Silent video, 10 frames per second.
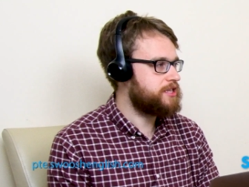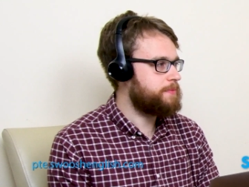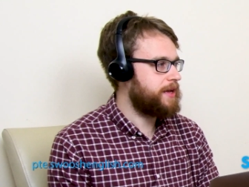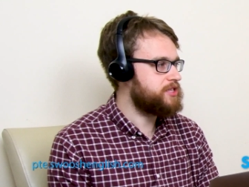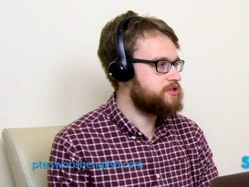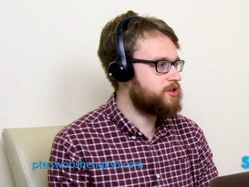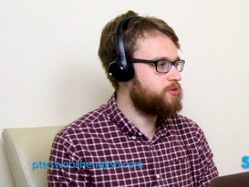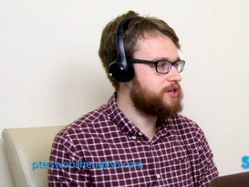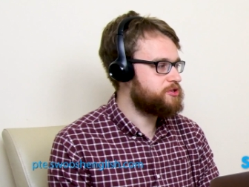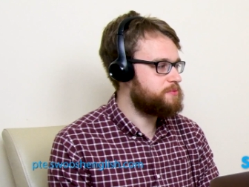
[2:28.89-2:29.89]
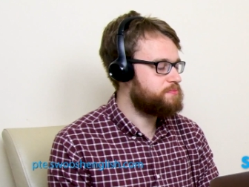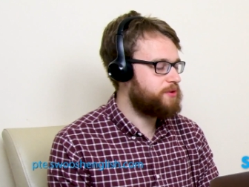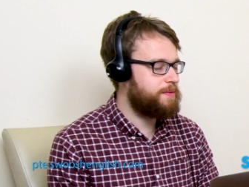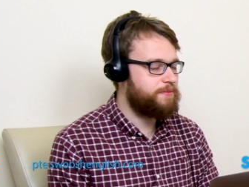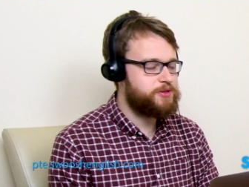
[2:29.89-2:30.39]
It depends on the question
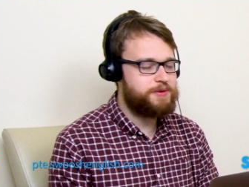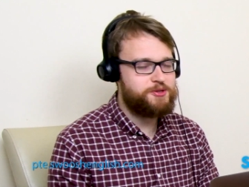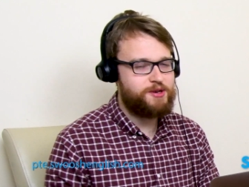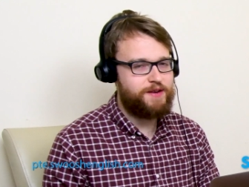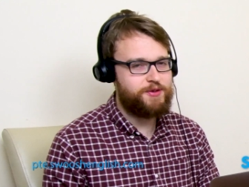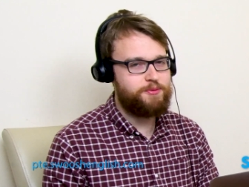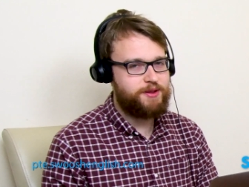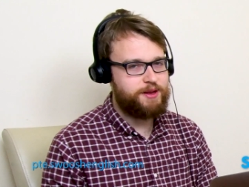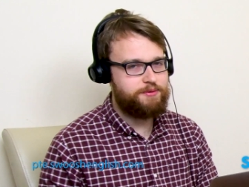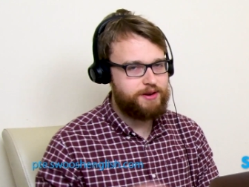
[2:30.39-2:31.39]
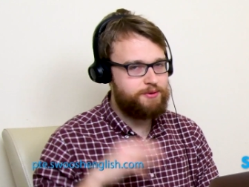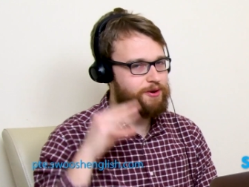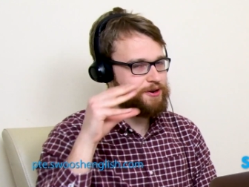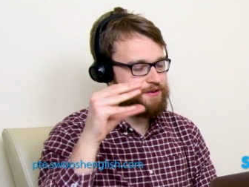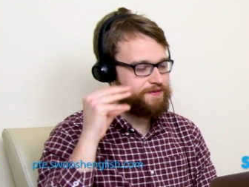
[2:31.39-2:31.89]
prompt, which means you have to really read
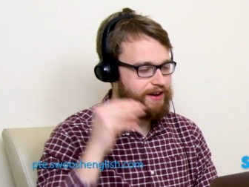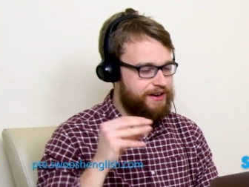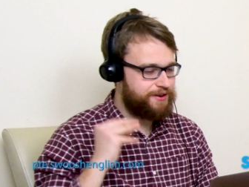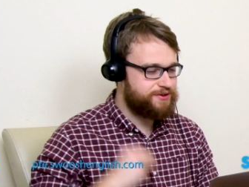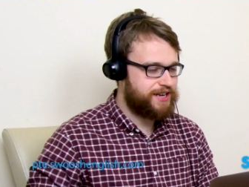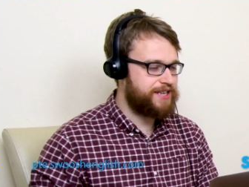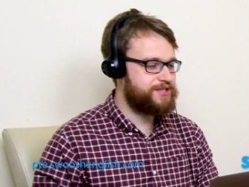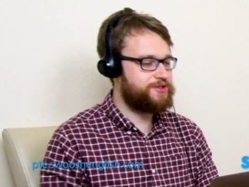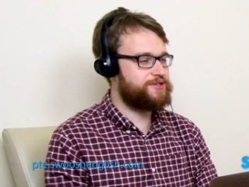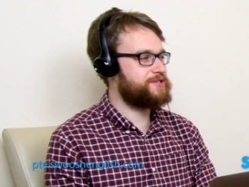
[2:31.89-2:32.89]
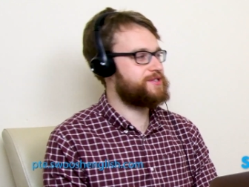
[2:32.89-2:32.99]
around to find those answers.